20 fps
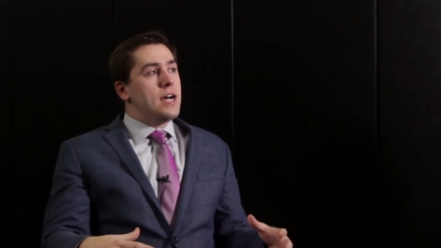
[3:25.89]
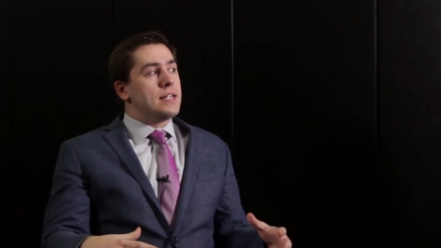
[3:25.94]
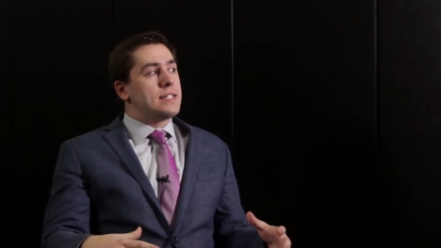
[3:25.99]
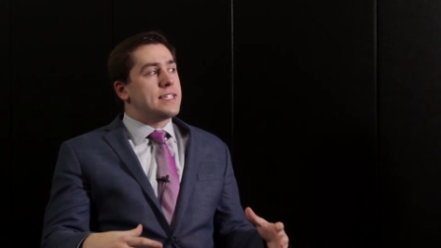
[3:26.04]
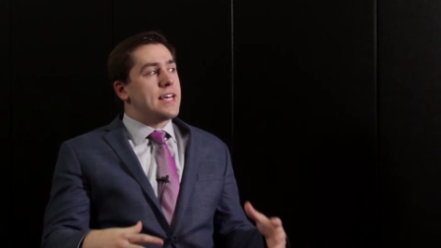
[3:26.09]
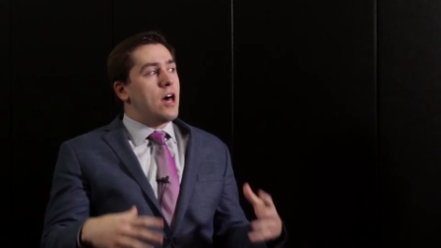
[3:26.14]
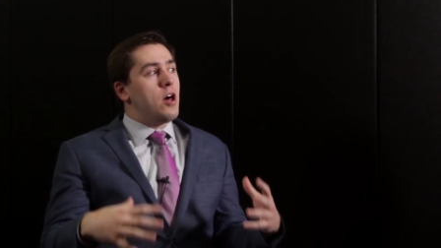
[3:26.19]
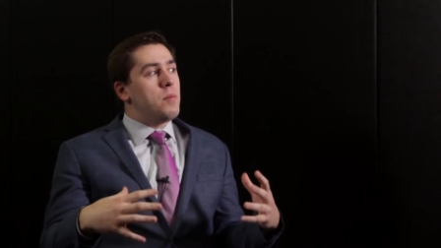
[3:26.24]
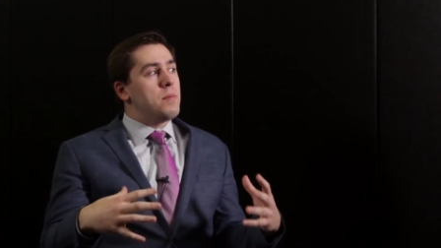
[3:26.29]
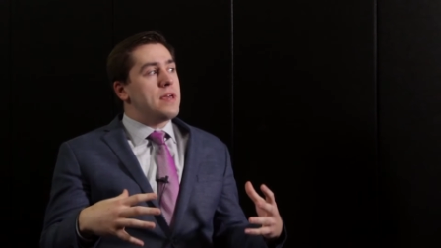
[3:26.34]

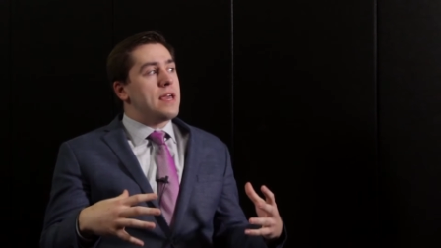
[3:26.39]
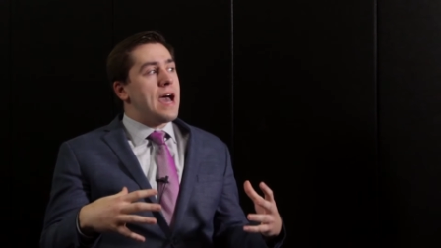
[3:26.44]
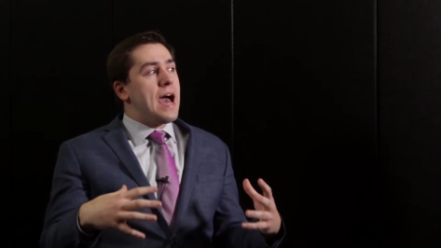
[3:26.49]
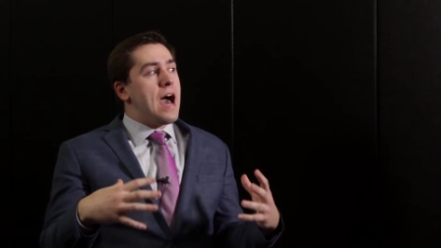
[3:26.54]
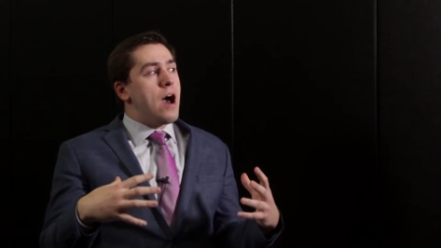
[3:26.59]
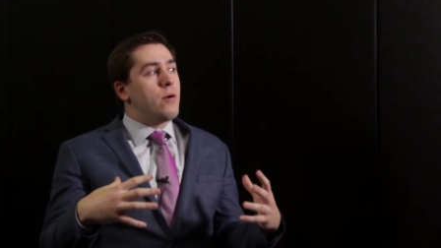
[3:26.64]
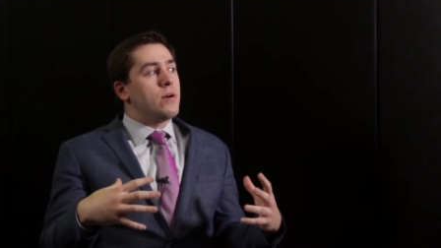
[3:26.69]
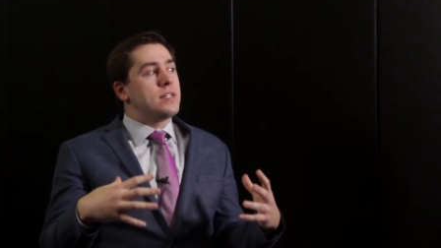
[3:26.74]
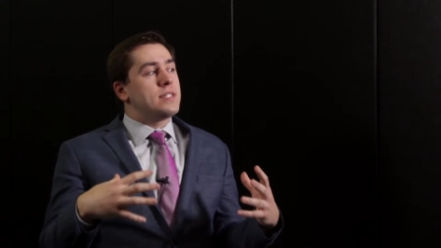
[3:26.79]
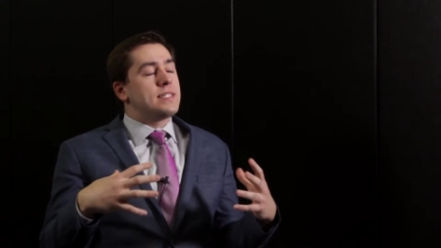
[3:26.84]
Tell me,
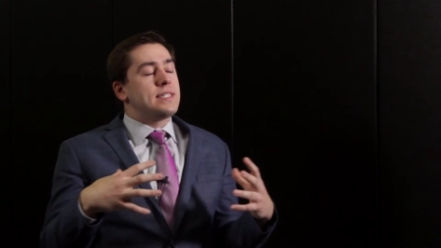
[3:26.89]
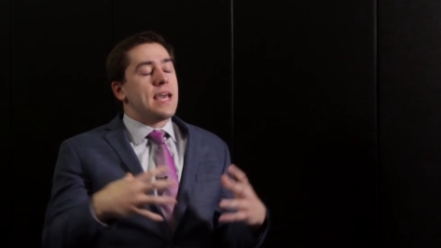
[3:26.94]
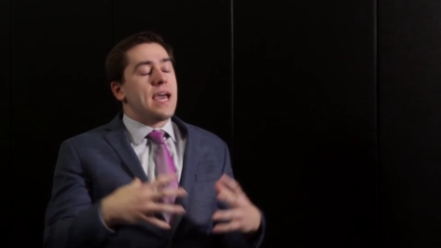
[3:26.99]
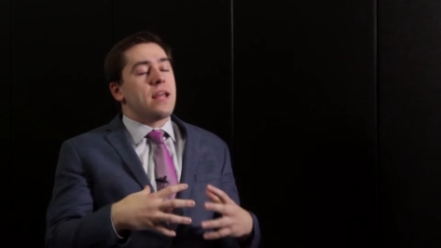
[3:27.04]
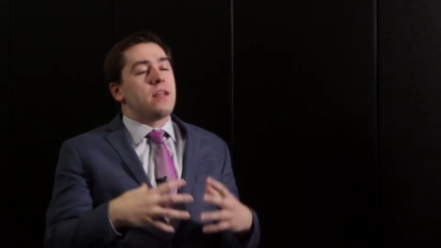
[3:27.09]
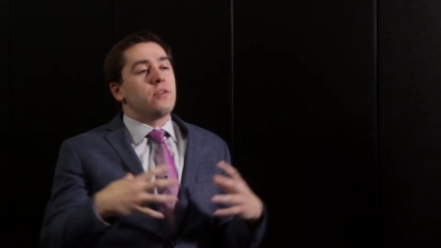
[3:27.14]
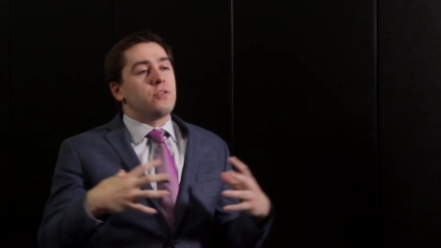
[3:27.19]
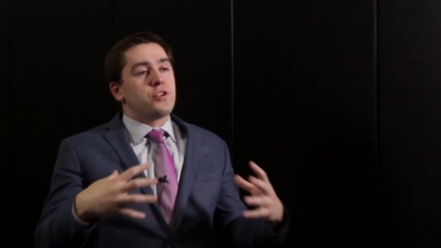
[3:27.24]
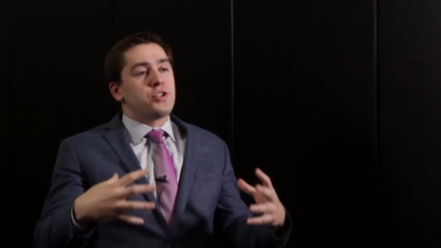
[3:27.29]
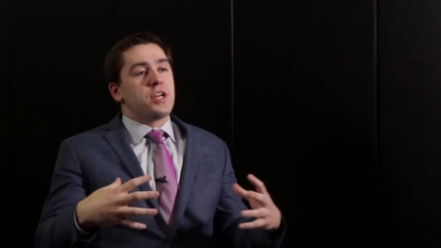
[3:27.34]
how has
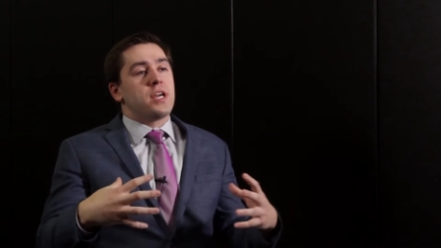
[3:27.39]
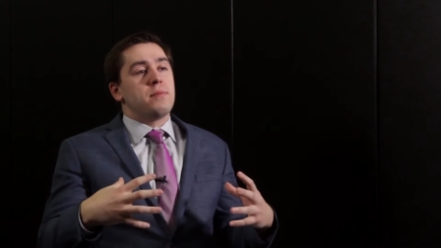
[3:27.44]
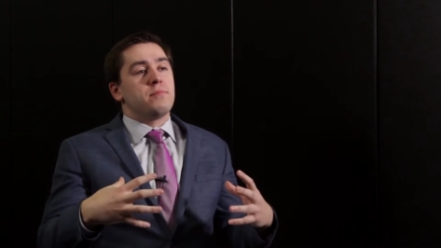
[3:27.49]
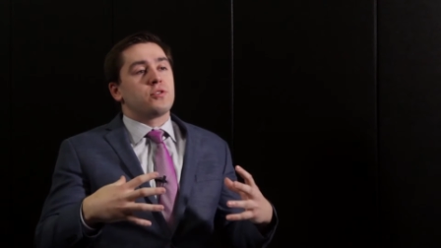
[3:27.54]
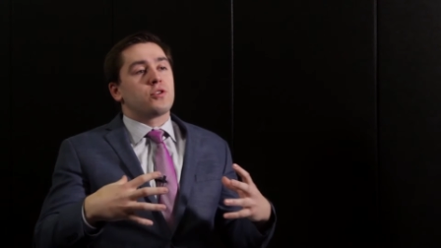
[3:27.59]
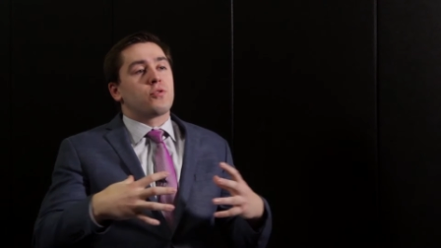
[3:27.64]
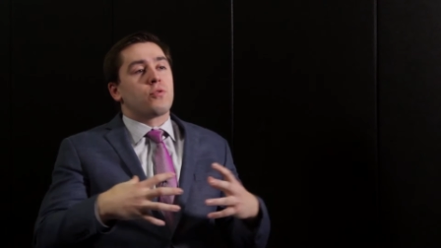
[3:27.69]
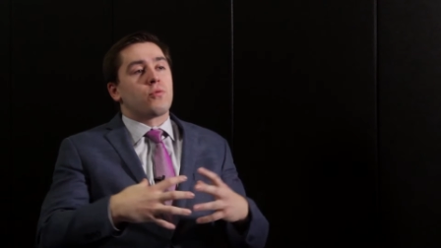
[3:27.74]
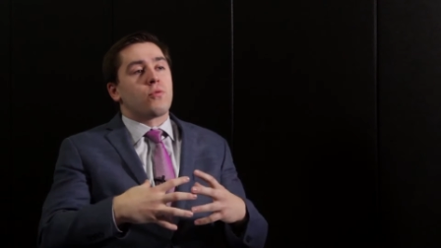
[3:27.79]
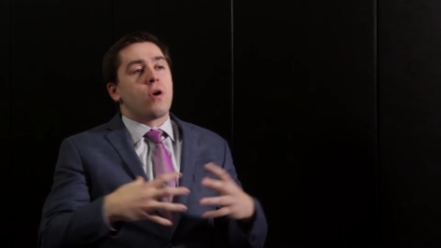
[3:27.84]
Daniel
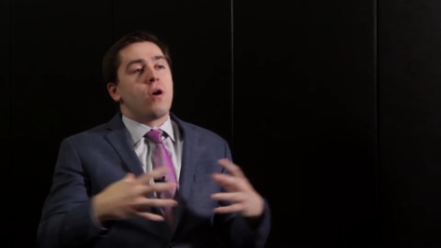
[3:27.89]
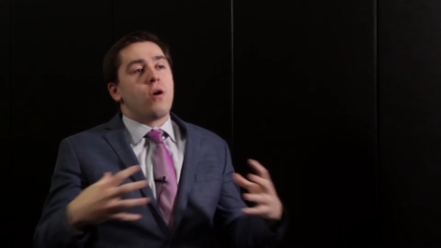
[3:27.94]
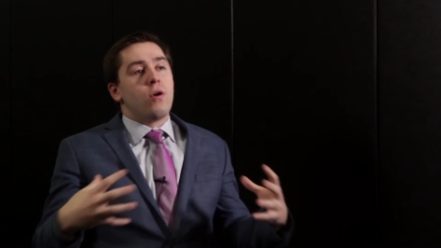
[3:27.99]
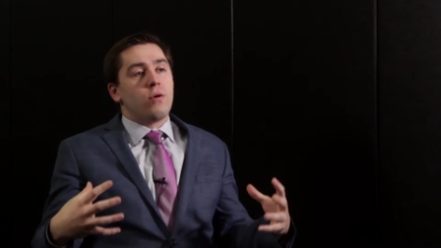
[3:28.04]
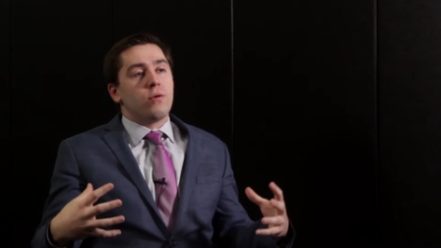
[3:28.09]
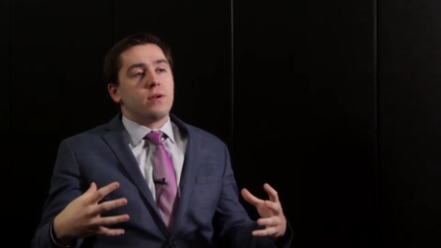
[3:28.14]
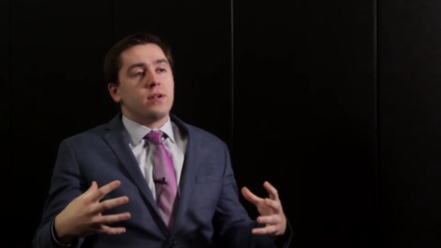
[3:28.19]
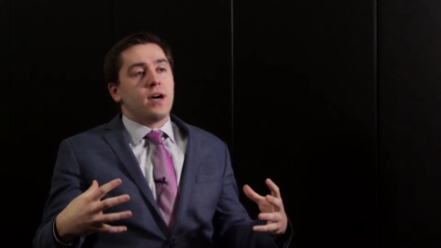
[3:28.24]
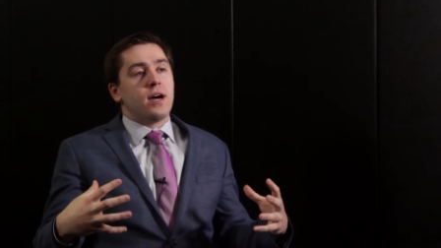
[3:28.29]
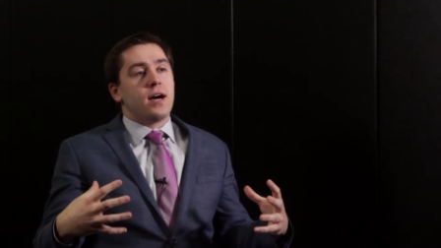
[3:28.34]
James
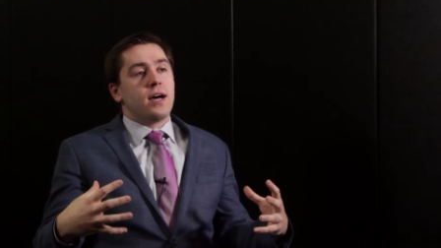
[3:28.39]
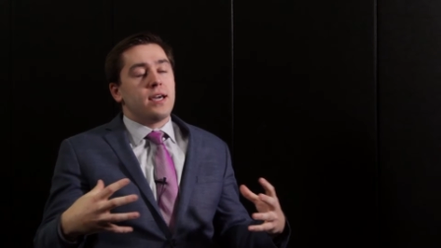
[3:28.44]
grown